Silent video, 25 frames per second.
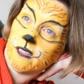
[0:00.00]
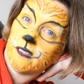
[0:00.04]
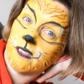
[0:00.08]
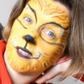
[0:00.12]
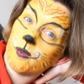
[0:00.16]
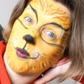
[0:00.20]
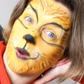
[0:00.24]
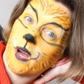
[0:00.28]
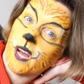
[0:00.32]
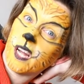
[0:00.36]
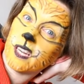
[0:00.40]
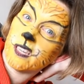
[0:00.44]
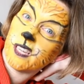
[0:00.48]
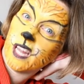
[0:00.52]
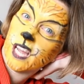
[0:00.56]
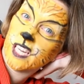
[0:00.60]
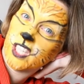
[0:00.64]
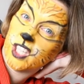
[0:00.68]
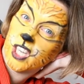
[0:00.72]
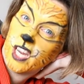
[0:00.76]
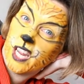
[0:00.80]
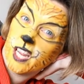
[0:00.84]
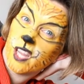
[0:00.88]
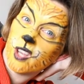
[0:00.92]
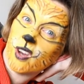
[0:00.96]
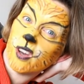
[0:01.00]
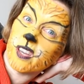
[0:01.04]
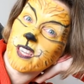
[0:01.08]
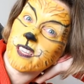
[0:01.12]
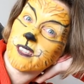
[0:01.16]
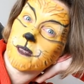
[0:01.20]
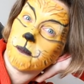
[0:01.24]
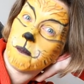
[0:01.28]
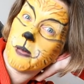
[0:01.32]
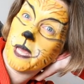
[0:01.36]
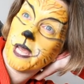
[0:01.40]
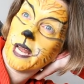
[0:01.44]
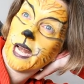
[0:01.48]
So Ardeshir got
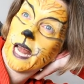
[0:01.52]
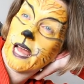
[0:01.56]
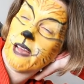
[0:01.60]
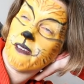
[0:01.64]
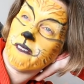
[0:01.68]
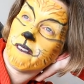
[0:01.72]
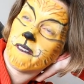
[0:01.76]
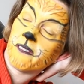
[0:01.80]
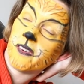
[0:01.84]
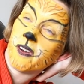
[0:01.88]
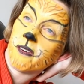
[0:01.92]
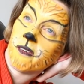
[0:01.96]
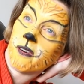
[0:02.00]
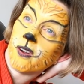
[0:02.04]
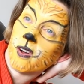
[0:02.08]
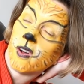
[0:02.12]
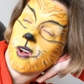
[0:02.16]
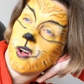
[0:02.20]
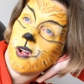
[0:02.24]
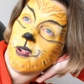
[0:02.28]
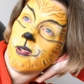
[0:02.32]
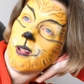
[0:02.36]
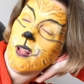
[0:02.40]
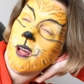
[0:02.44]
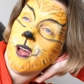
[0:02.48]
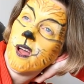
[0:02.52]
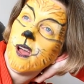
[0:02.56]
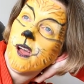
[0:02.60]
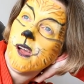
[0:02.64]
his meal after all.